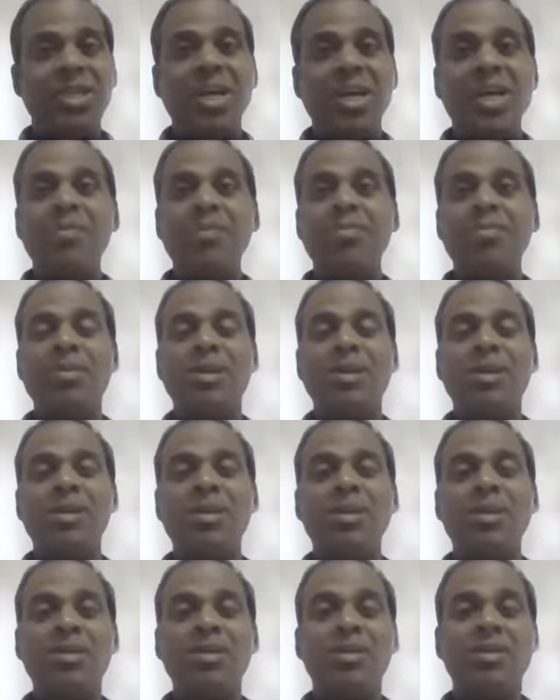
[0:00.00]
time
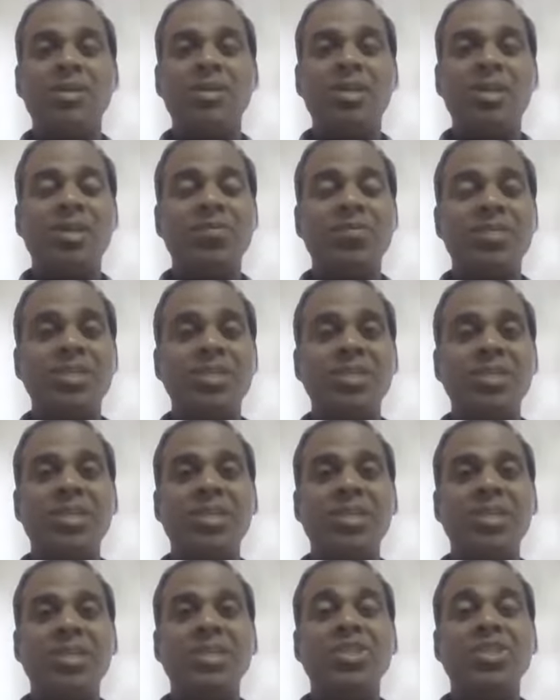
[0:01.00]

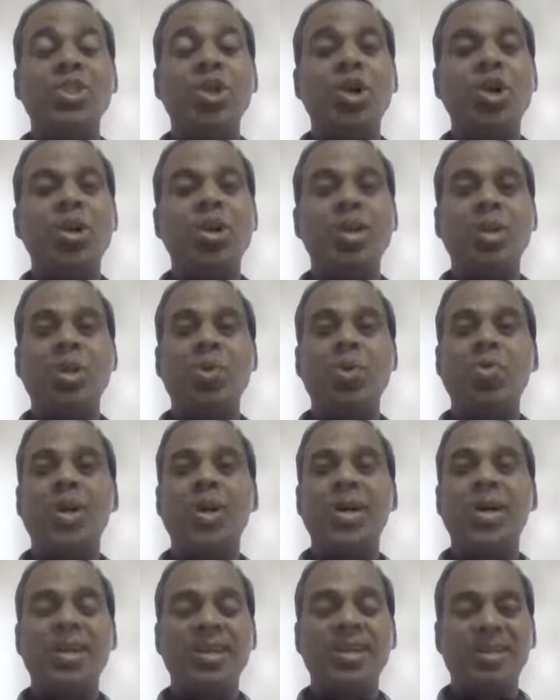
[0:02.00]
invested is not
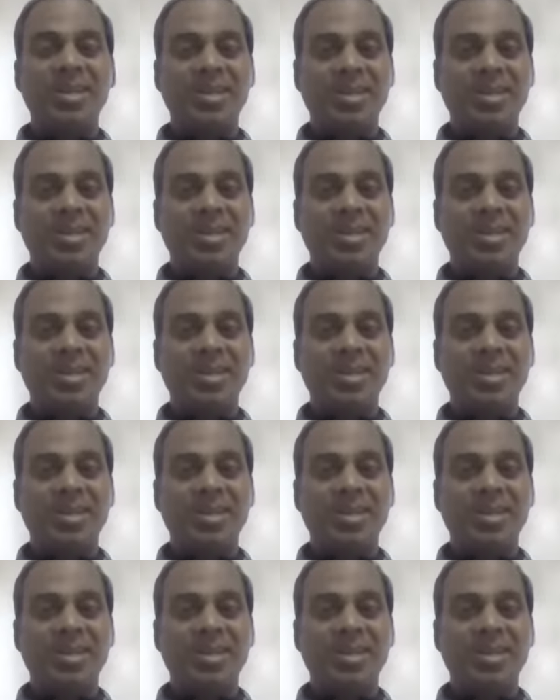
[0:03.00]
required,